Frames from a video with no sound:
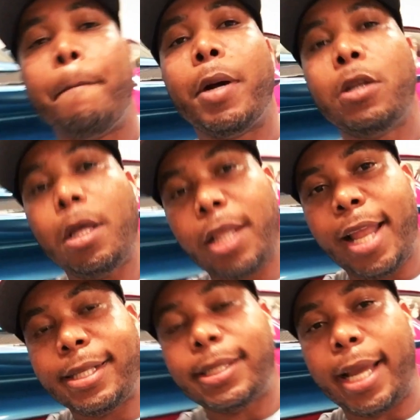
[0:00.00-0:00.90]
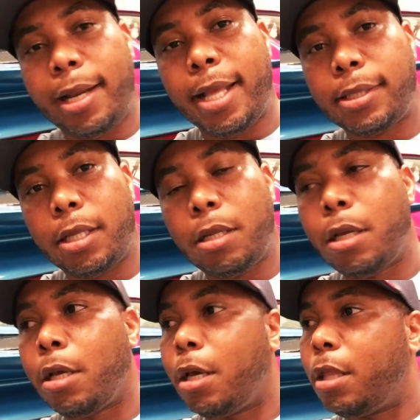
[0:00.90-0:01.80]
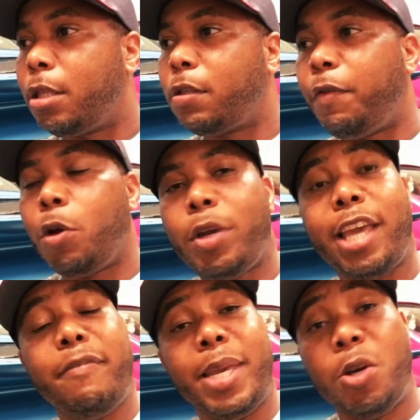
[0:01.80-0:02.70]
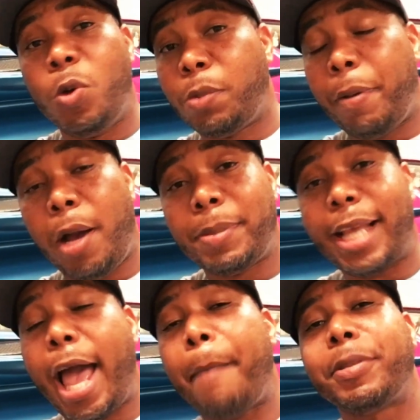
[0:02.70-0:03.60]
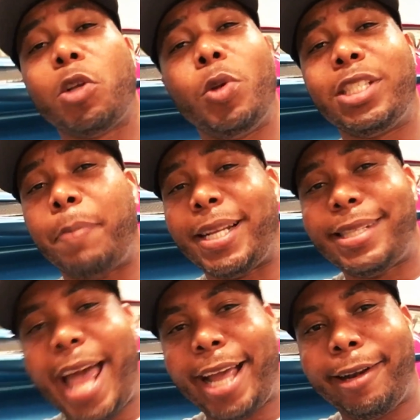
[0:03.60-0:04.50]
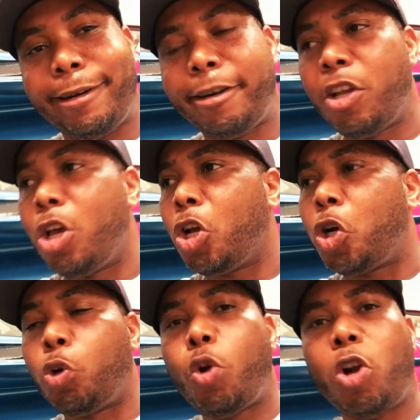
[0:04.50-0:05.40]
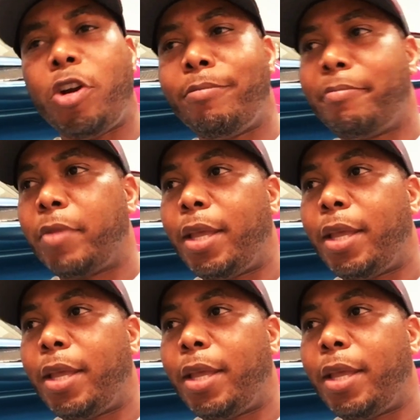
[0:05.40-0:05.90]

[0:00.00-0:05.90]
But nonetheless, take a listen. This vehicle gave me goosebumps, absolutely spectacular. Could run on